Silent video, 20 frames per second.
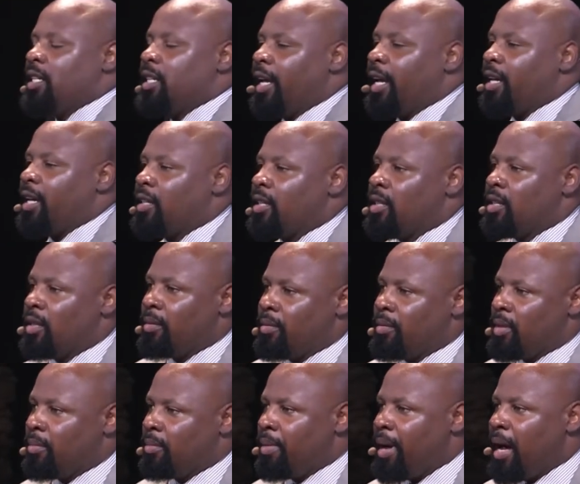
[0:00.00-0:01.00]
that the,
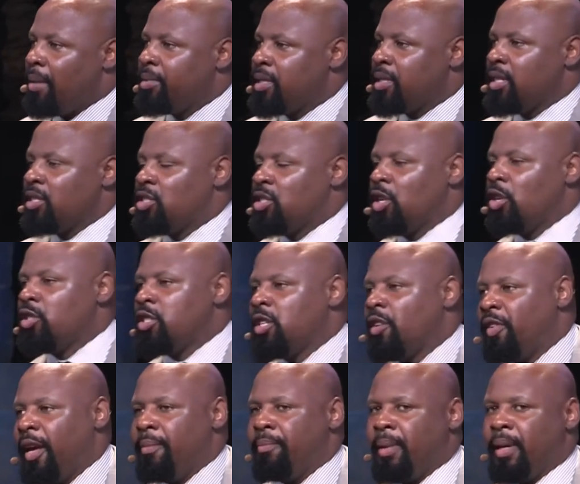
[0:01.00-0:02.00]
the Bible said
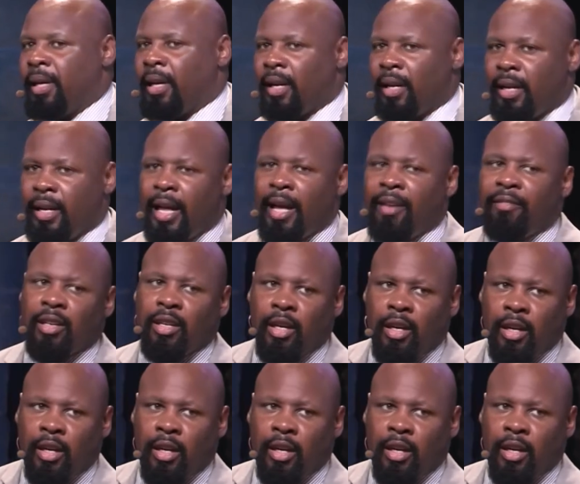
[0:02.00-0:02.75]
Joseph had been 11